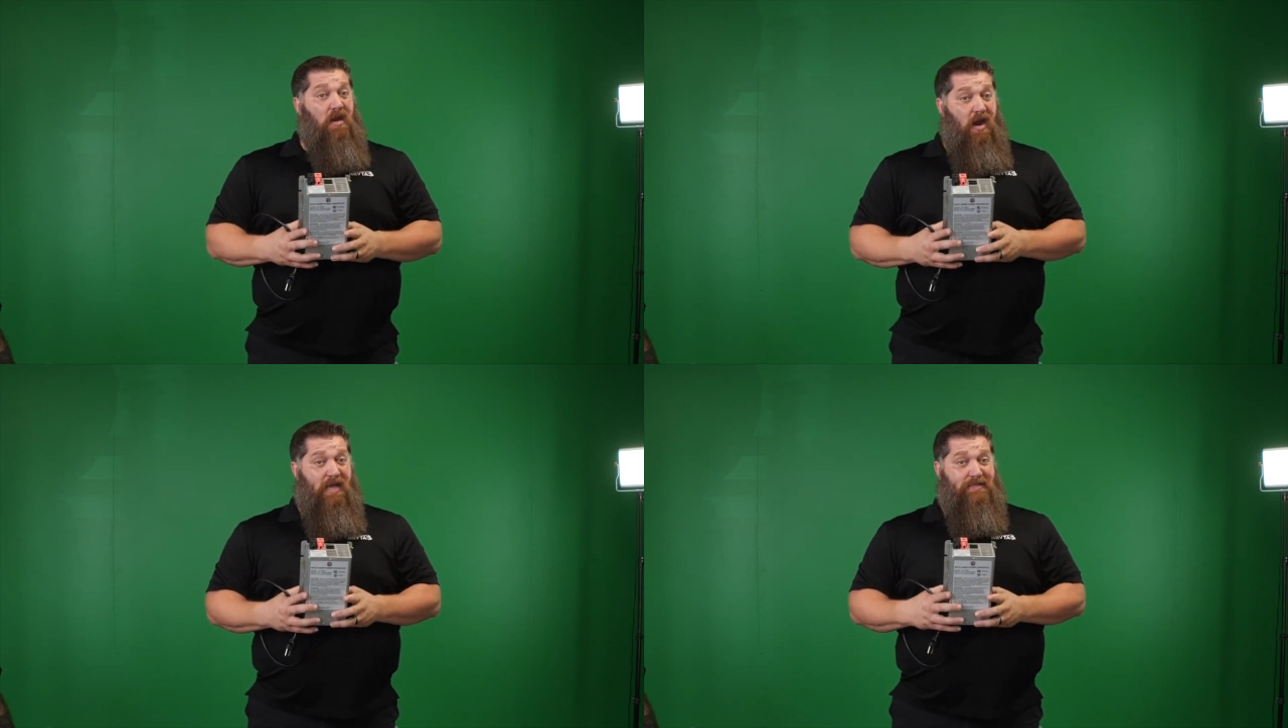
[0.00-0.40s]

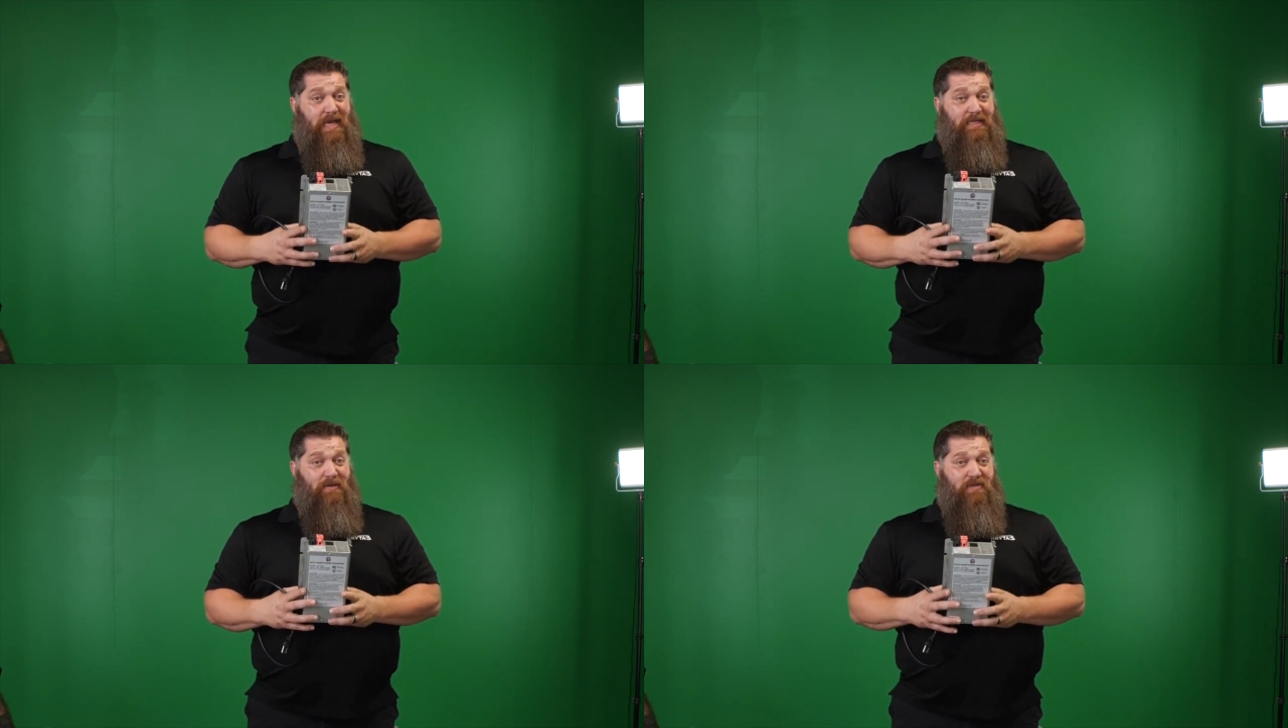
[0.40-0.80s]
All right,
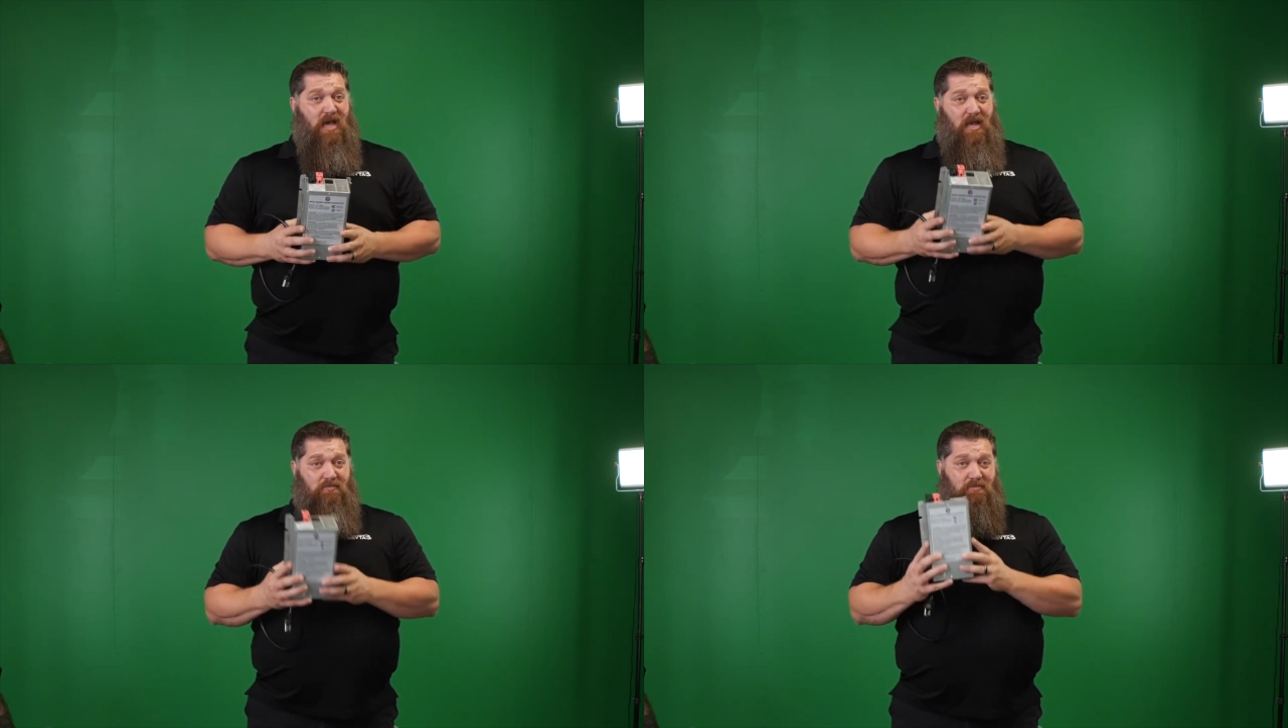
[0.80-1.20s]
Tech Tip
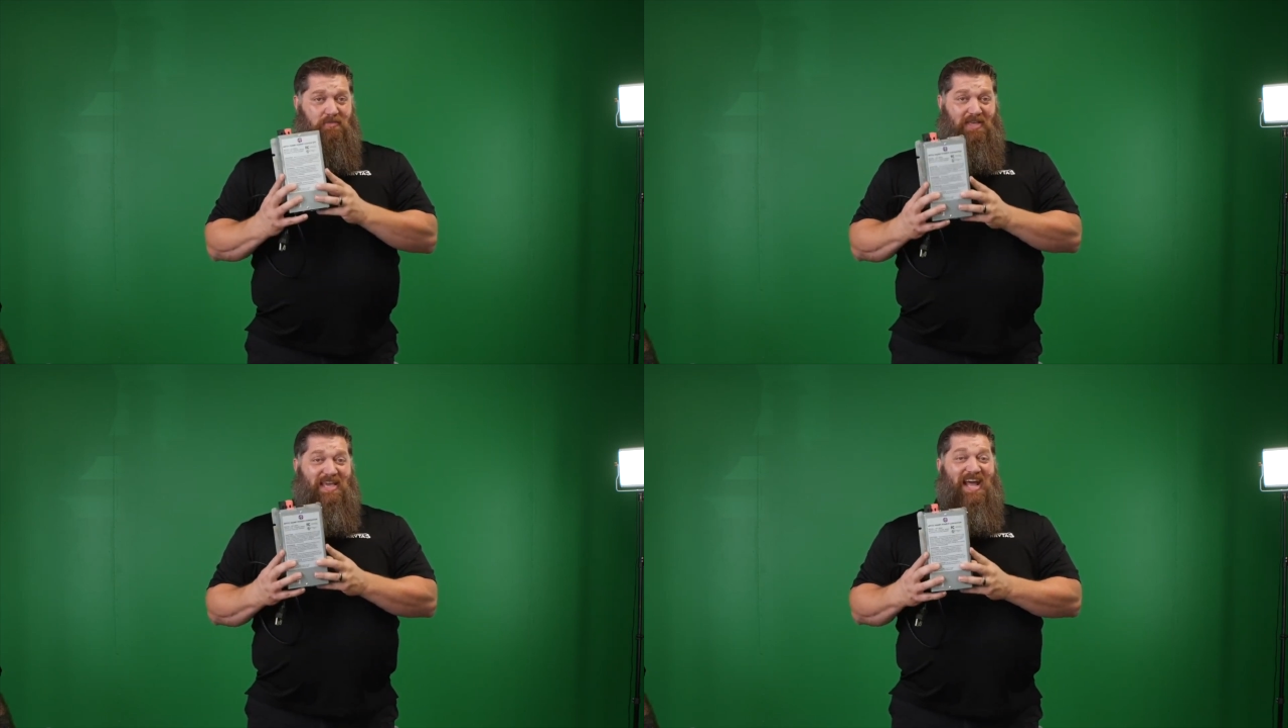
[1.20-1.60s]
Todd,
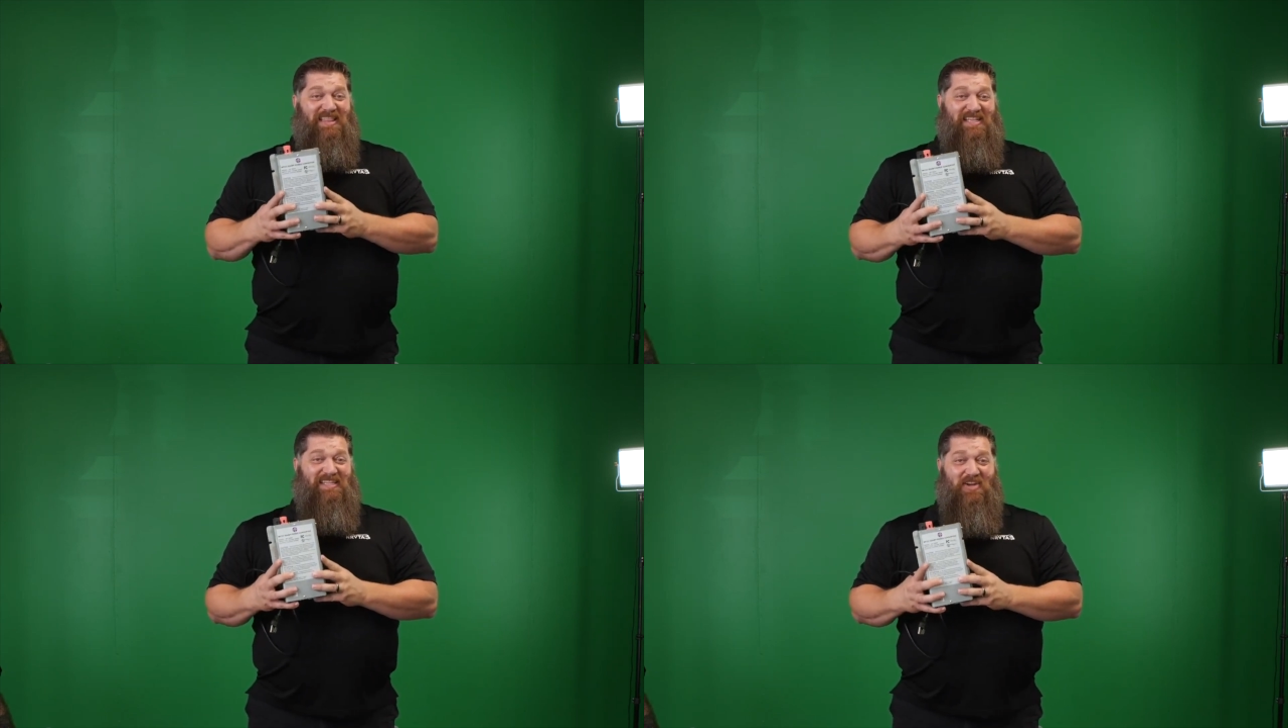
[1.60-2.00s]
you
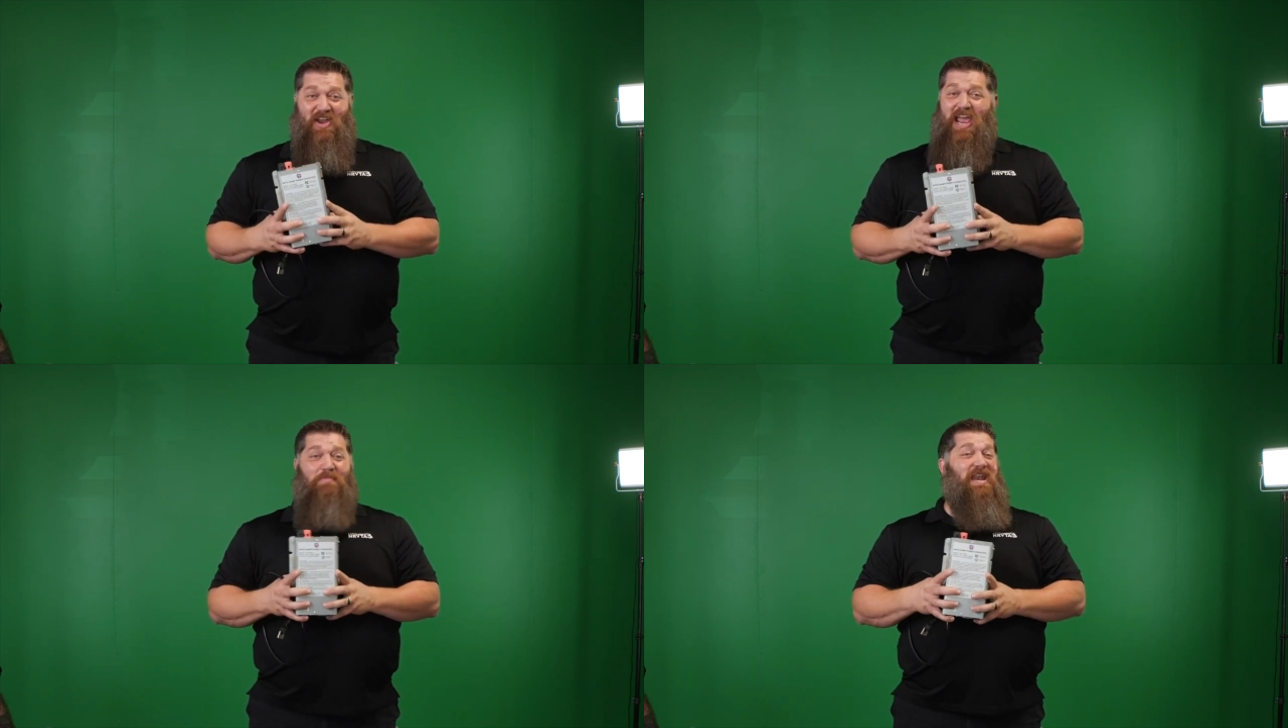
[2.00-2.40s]
got this in
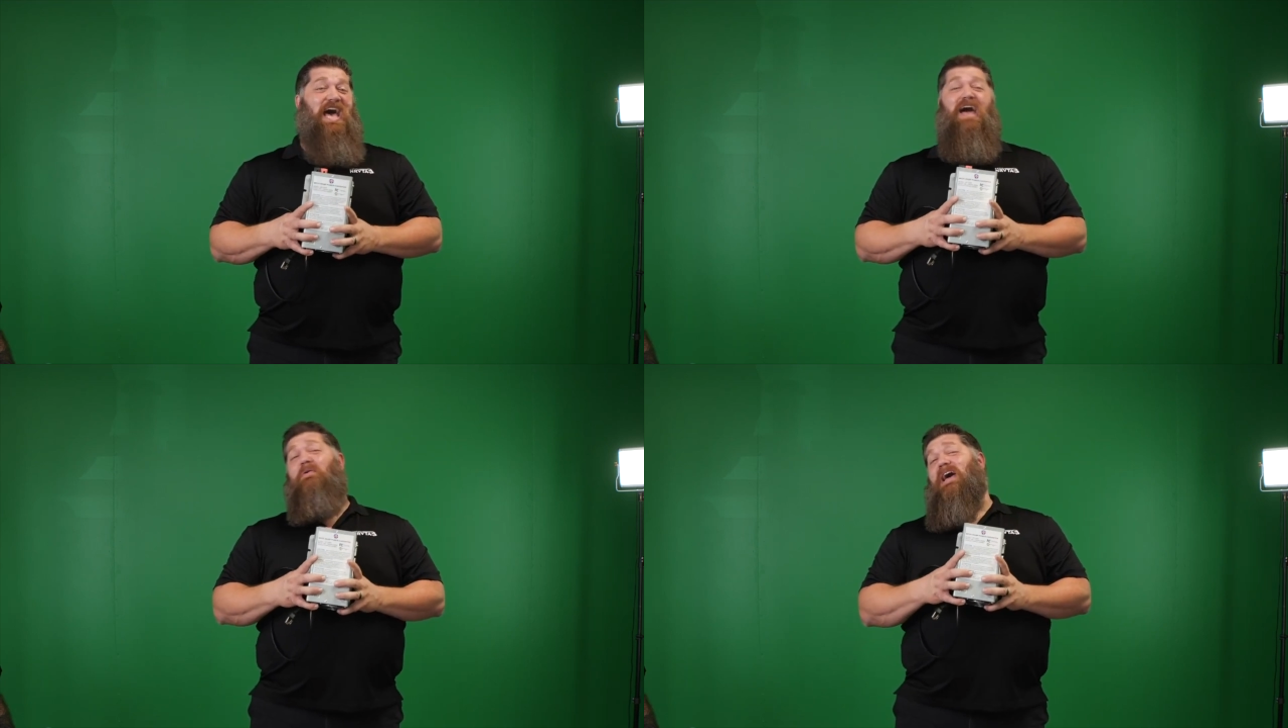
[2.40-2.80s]
your hand,
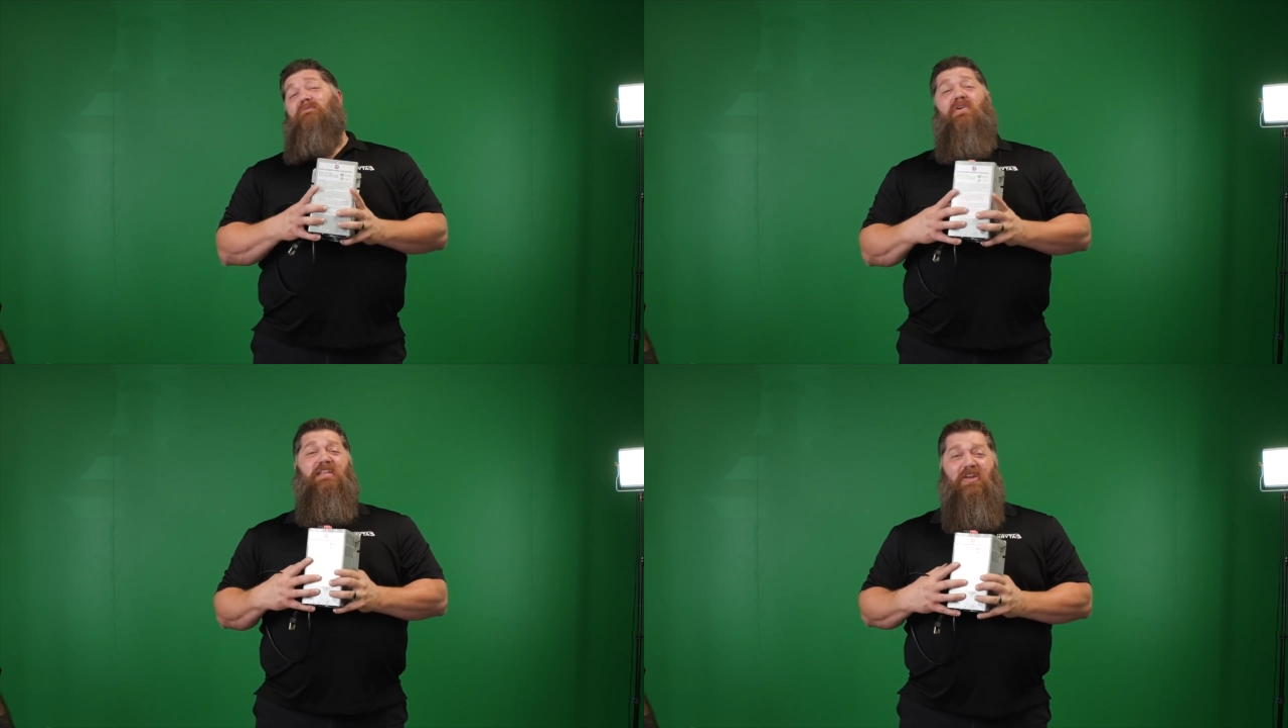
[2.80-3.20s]
but I don't
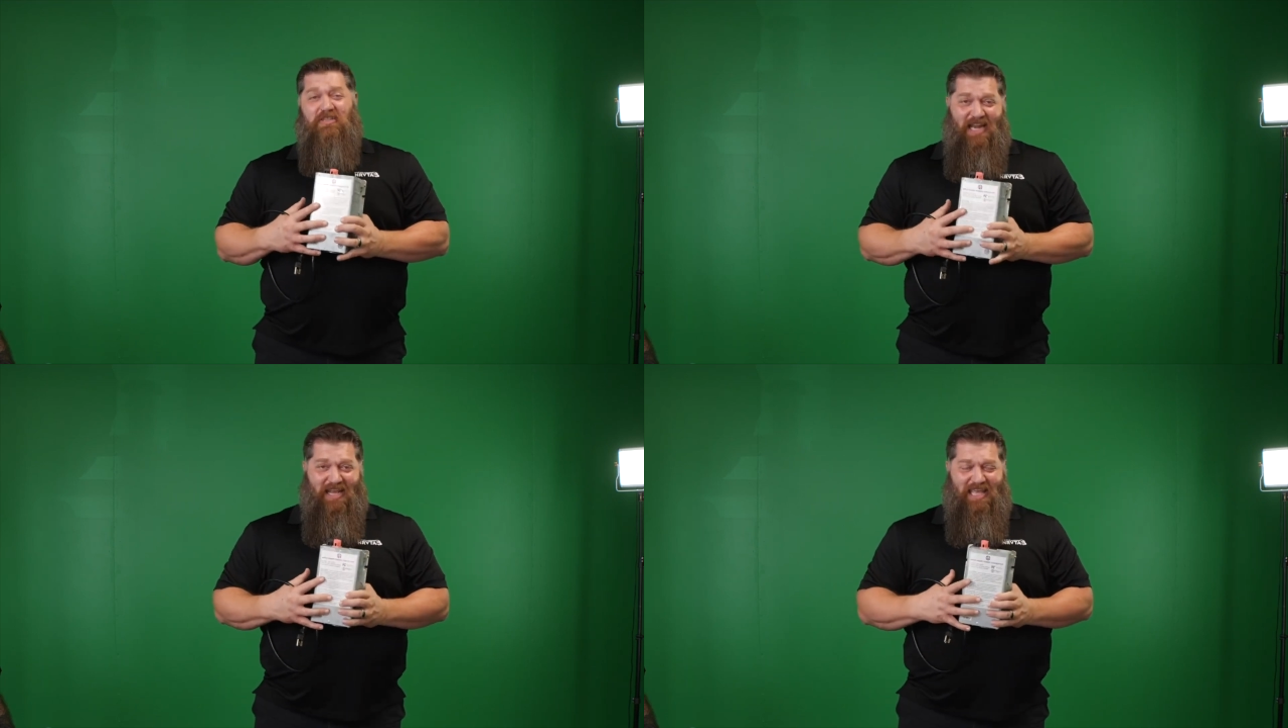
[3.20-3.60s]
have one that
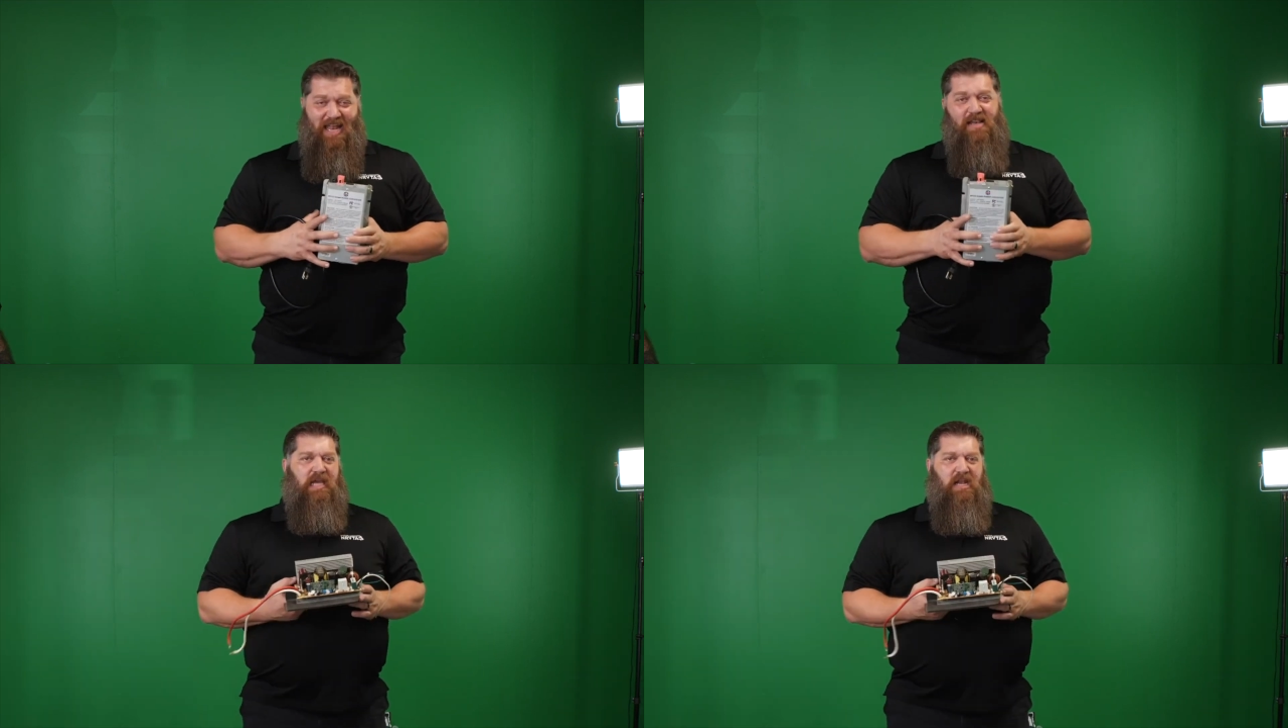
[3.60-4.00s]
looks like that.